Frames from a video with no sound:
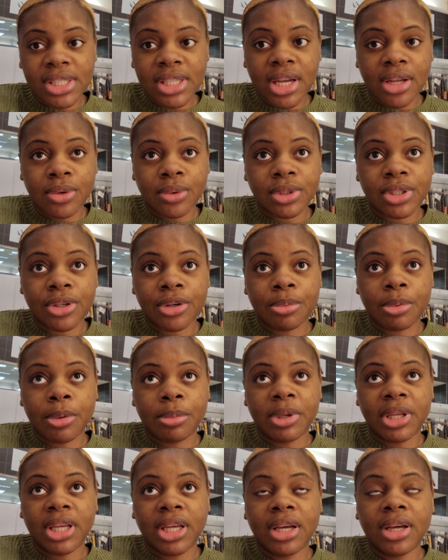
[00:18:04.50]
a notary
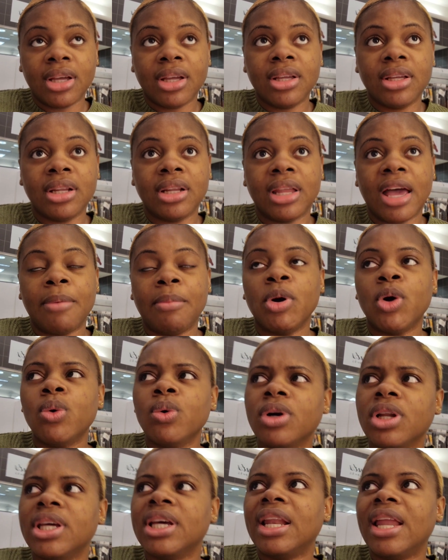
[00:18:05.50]
public. Like, I
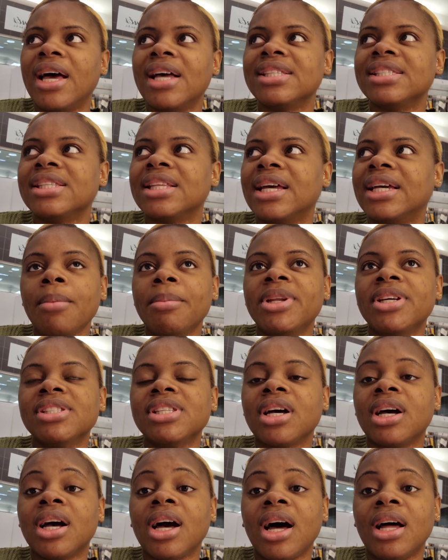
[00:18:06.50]
googled it last night, but just
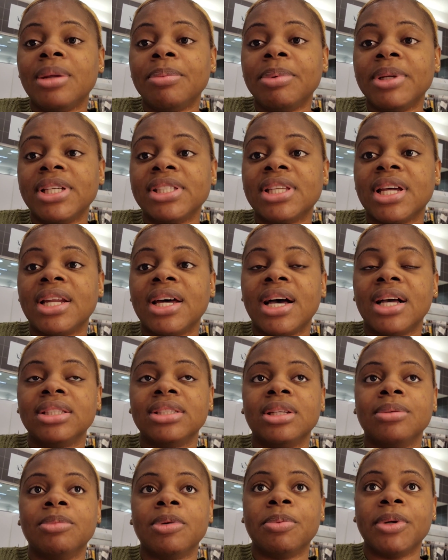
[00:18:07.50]
gonna call the place and ask
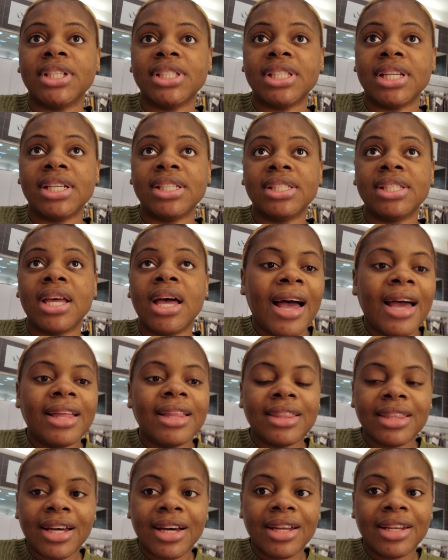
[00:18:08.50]
them the process. I
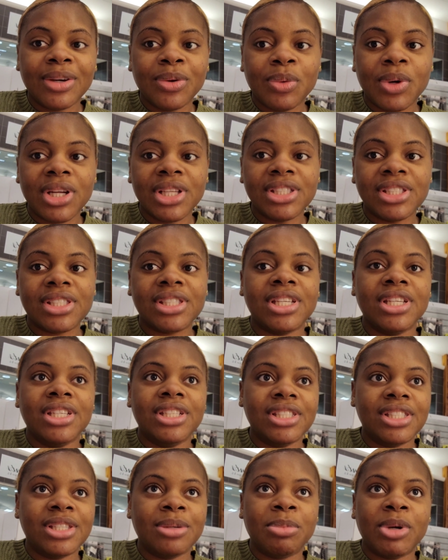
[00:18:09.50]
thought it was
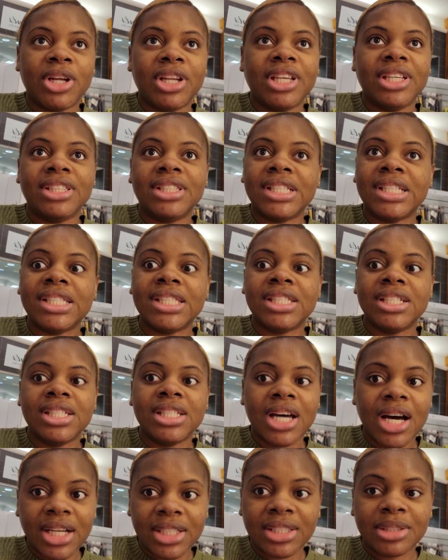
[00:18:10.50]
easy, but it is
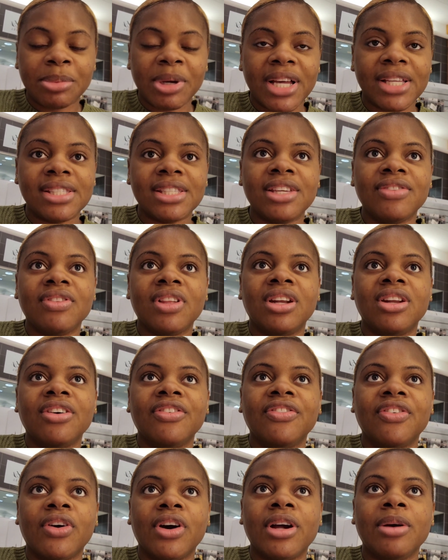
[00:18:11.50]
not, because even on the
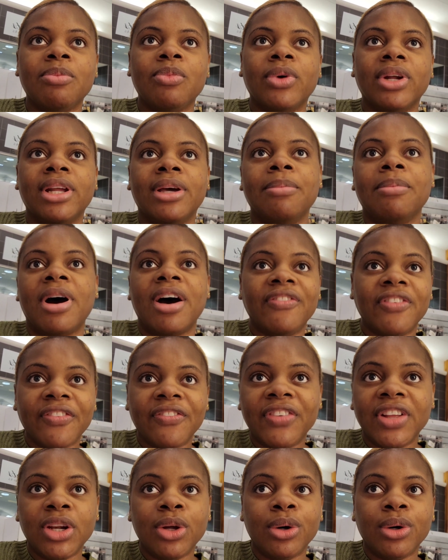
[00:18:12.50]
form where them have to
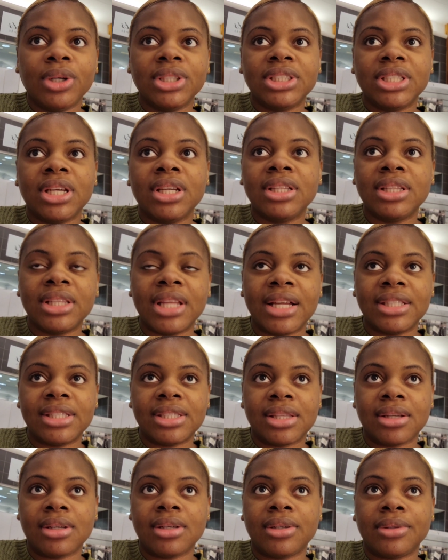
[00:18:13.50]
fill out, that's
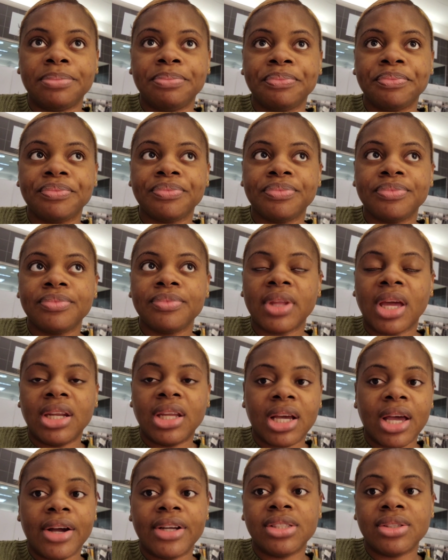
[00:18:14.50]
the
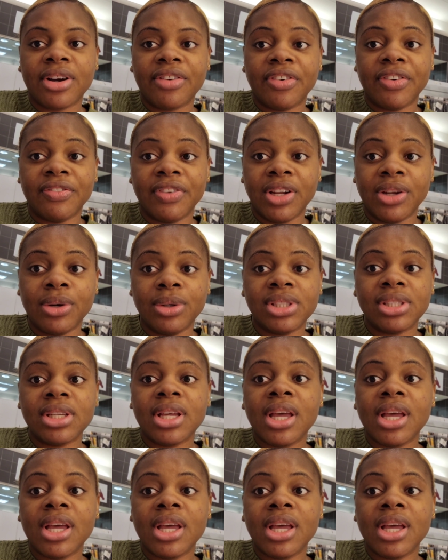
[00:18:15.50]
guarantor have to fill out,